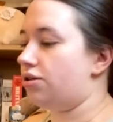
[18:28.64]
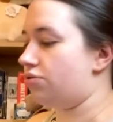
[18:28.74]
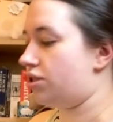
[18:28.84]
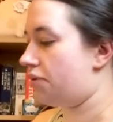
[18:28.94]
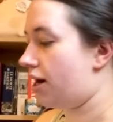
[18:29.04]

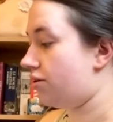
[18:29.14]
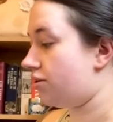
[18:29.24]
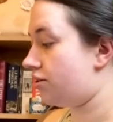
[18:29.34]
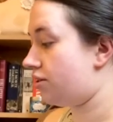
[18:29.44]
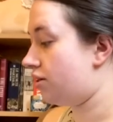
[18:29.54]
goes to
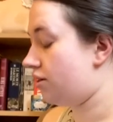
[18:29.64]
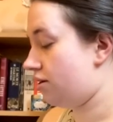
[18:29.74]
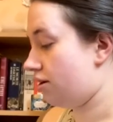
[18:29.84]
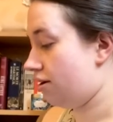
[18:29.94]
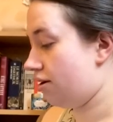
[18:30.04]
Paris.
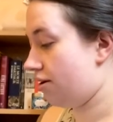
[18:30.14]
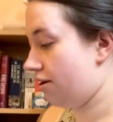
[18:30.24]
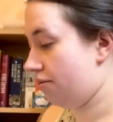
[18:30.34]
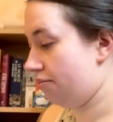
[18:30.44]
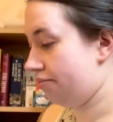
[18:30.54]

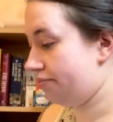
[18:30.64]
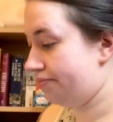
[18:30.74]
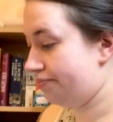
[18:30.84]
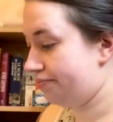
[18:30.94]
Then